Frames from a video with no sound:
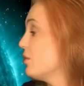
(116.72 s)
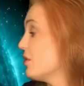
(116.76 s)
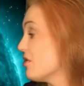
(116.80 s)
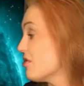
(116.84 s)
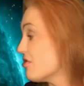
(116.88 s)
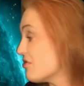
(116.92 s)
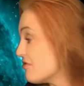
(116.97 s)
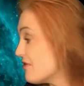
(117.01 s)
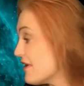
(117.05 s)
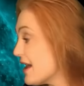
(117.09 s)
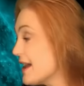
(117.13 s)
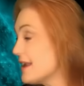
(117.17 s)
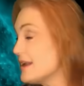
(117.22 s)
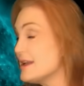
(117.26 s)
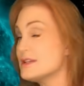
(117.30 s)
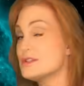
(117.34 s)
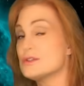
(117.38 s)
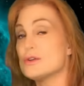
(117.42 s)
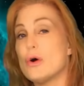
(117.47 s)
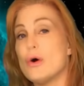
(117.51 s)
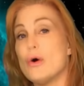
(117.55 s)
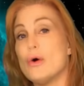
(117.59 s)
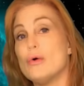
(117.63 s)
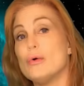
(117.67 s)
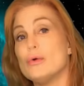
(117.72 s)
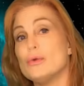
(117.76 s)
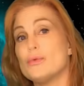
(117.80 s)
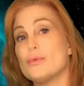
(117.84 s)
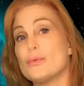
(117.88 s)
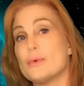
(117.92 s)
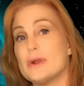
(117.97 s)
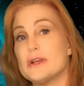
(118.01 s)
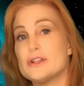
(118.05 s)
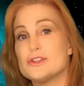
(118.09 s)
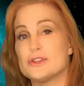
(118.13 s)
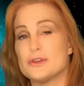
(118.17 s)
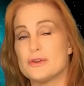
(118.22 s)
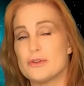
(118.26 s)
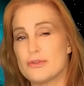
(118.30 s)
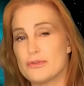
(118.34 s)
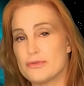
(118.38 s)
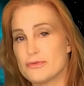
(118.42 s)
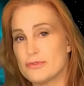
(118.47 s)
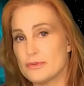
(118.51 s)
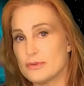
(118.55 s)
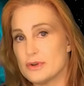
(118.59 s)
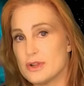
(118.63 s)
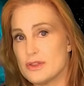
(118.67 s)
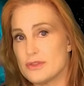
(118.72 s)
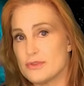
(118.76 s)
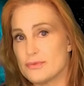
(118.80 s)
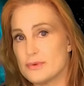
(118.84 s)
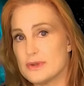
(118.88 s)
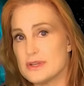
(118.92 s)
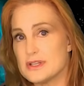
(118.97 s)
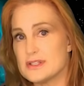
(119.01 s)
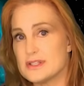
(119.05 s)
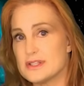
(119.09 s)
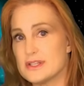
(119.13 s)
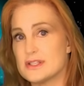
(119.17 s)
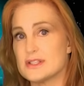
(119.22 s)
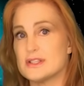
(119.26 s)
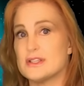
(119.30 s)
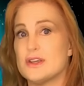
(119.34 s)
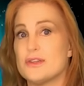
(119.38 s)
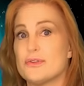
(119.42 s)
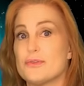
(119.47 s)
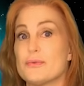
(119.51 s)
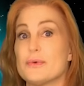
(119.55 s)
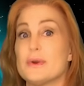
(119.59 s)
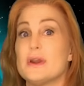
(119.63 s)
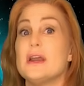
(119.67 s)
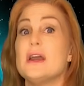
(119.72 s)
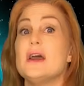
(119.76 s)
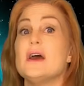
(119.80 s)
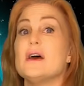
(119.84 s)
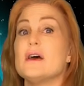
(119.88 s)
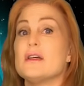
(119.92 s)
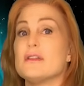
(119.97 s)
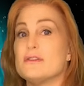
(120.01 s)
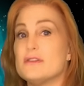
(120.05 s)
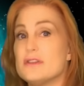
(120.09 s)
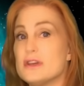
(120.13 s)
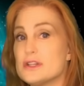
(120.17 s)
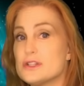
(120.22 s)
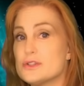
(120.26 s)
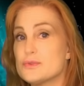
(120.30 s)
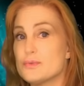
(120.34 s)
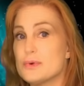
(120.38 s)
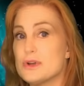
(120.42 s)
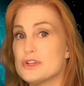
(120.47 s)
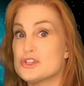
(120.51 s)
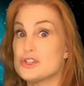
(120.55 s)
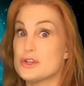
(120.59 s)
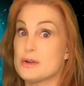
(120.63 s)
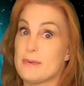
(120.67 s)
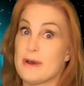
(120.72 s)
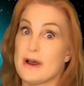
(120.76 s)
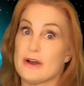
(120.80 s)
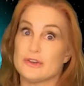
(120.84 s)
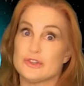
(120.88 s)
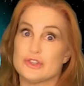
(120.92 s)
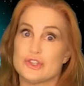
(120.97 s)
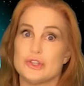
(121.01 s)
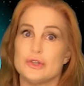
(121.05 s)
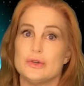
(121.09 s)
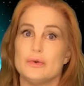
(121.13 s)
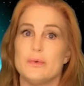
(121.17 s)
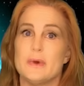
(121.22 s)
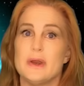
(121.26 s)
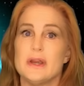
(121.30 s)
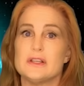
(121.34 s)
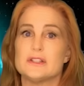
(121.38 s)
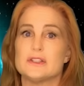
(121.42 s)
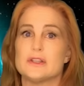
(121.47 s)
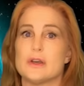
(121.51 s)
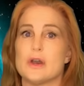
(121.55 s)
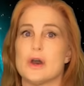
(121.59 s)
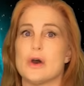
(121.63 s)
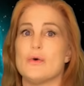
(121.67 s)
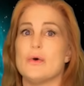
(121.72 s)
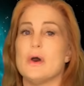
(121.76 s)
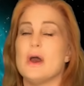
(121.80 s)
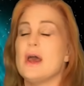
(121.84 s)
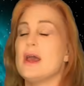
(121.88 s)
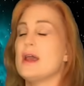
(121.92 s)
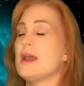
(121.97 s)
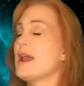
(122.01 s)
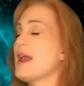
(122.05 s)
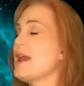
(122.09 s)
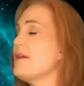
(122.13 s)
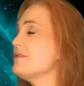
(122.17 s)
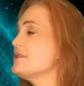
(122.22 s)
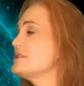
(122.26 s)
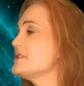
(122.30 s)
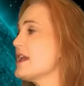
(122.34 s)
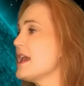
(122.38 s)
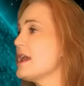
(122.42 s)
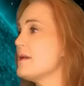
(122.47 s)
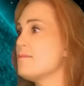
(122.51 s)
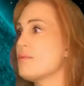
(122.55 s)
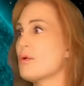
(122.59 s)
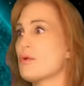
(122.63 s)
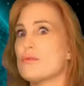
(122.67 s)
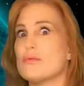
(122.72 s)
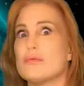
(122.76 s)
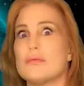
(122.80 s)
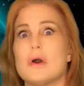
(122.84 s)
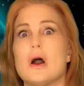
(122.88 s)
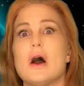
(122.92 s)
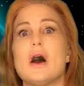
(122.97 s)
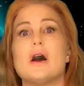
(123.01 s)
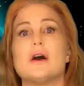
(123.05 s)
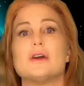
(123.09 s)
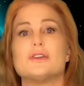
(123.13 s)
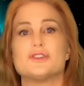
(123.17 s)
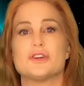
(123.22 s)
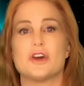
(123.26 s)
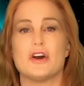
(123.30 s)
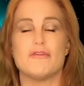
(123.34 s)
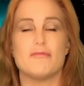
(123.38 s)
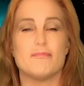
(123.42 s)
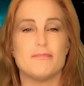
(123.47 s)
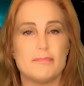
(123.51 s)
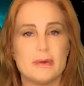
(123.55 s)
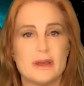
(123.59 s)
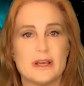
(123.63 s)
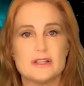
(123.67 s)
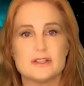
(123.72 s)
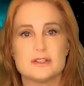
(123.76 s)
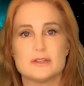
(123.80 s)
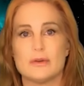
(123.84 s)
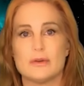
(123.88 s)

Well, that is old region 3363. This region about 2 weeks ago gave us a barrage of big